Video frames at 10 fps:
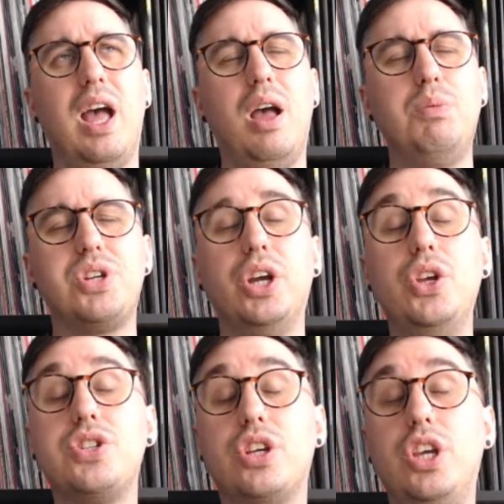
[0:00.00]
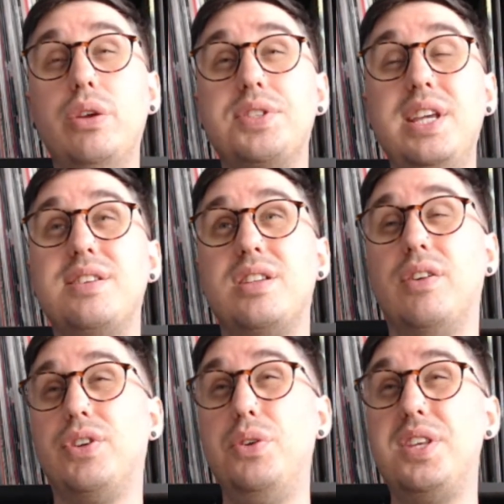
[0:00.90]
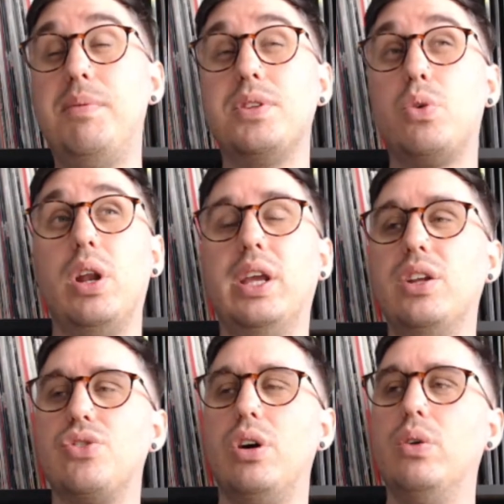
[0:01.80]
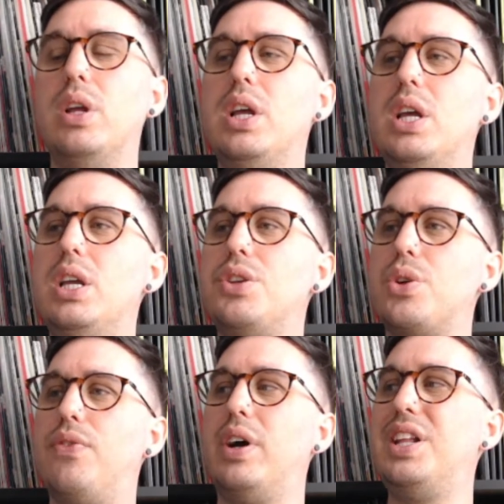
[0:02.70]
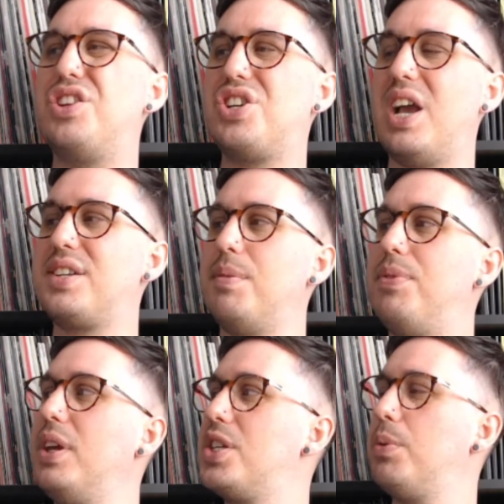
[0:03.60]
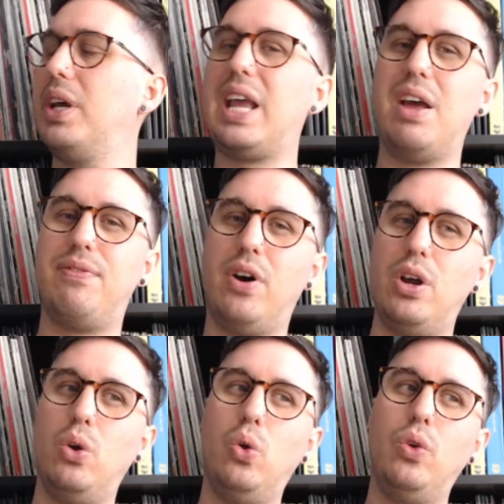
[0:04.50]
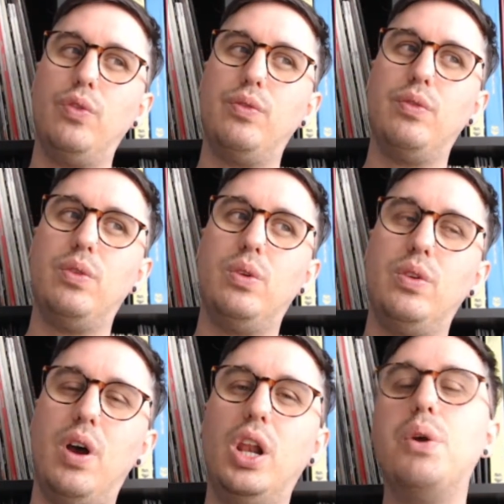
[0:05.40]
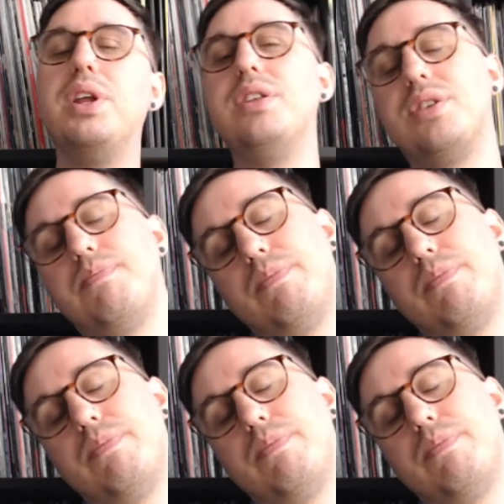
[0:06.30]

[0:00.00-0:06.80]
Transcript: Which I use to QC stuff. QC means quality control. So if I need to check something, so when I get a file, I load it into